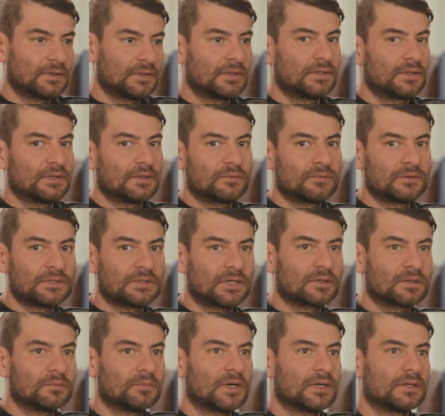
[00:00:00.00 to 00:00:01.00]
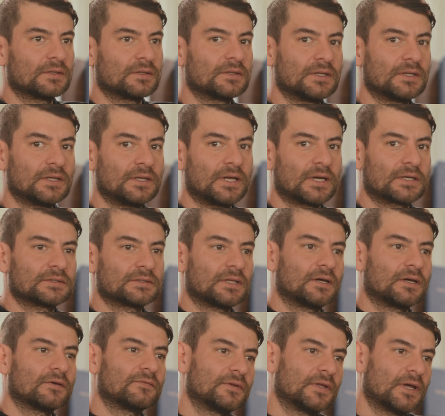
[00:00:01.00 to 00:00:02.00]
we're talking about the next
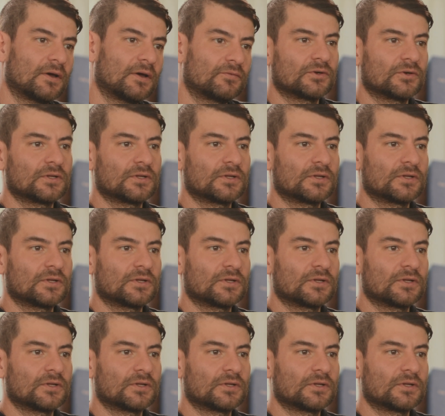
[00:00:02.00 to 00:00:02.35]
life, the